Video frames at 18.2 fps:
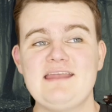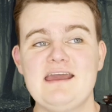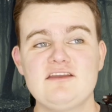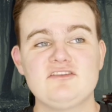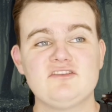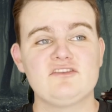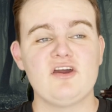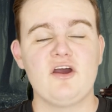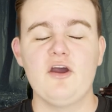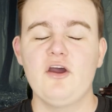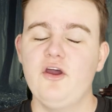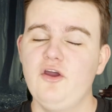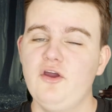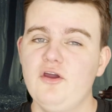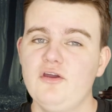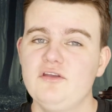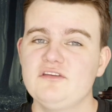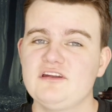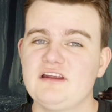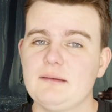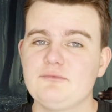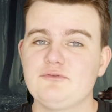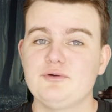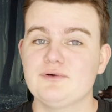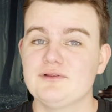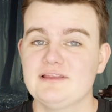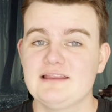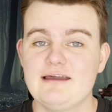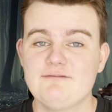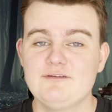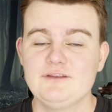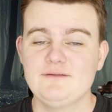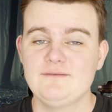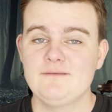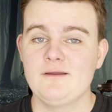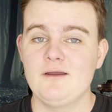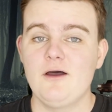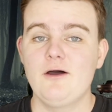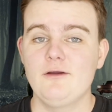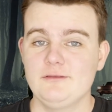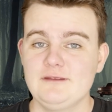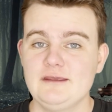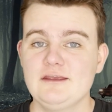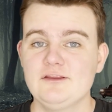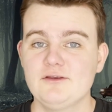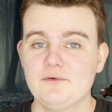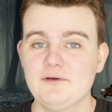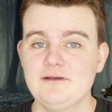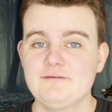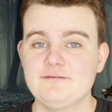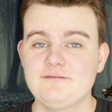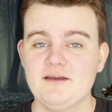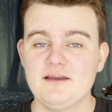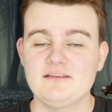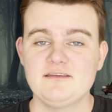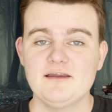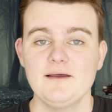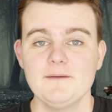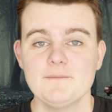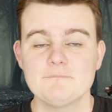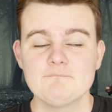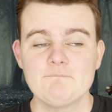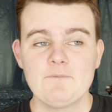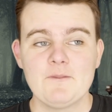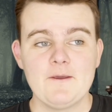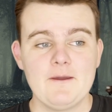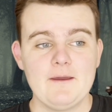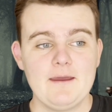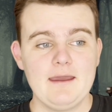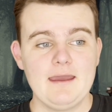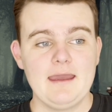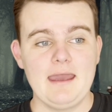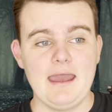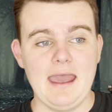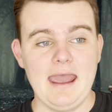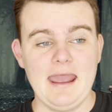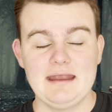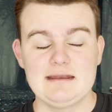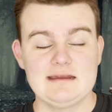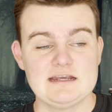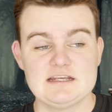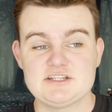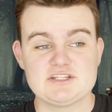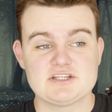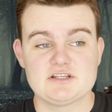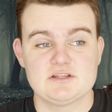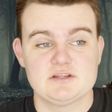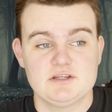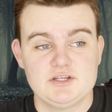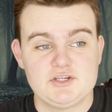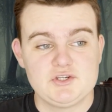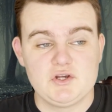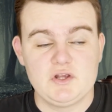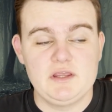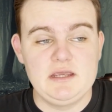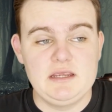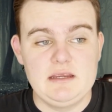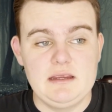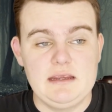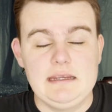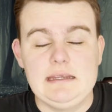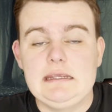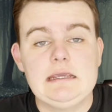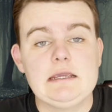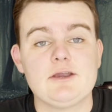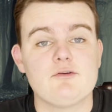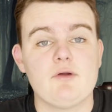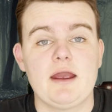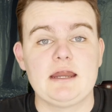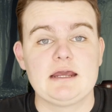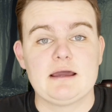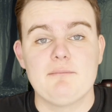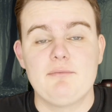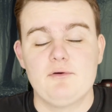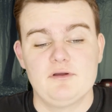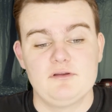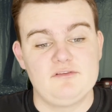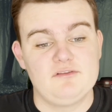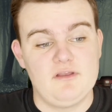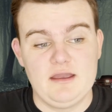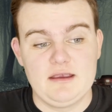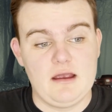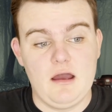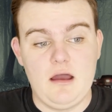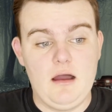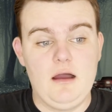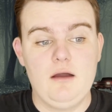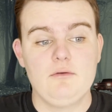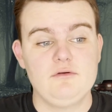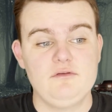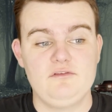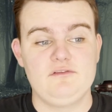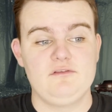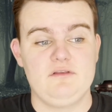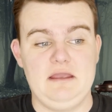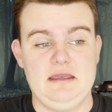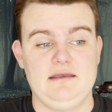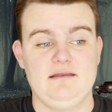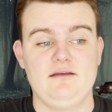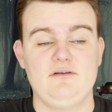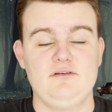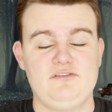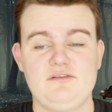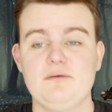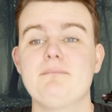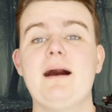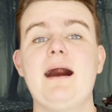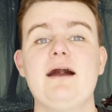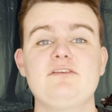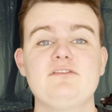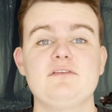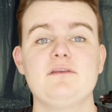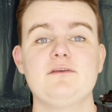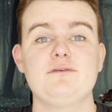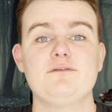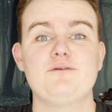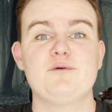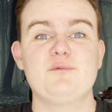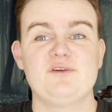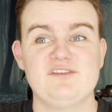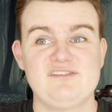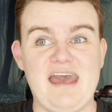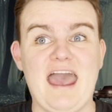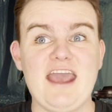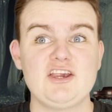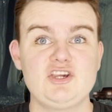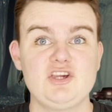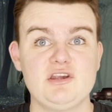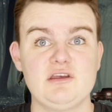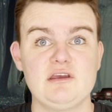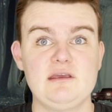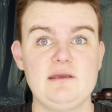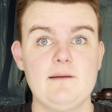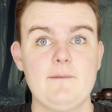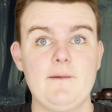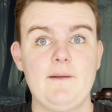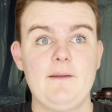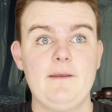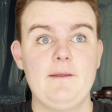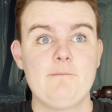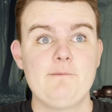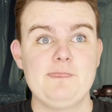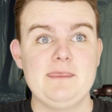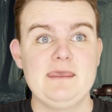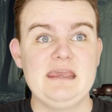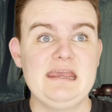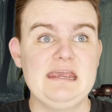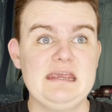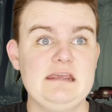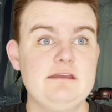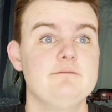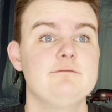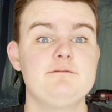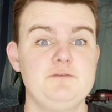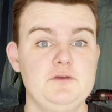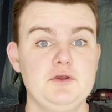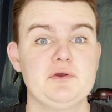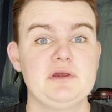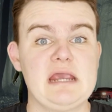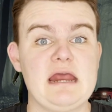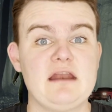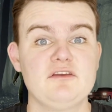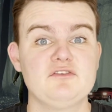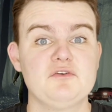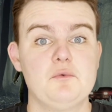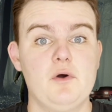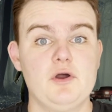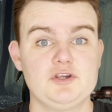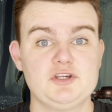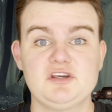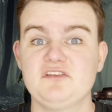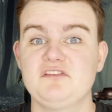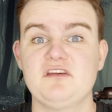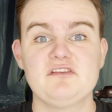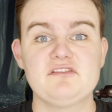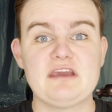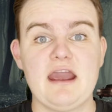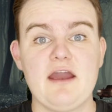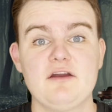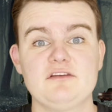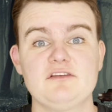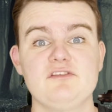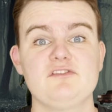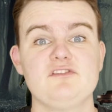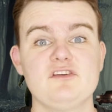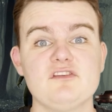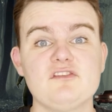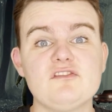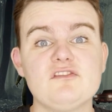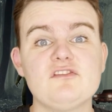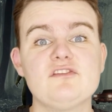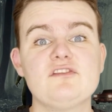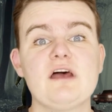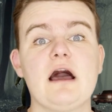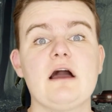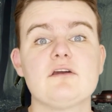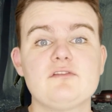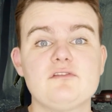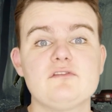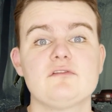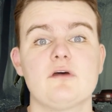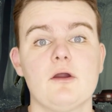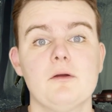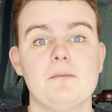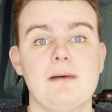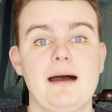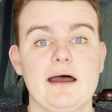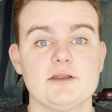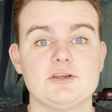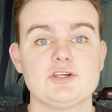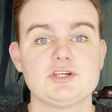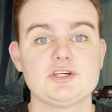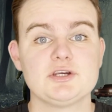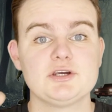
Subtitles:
they turned it up to 11 on the annoying factor. And it's literally ear-grating at points. Like, I was like, there are some parts in this film where it's actually infuriating to watch because these characters just suck so much.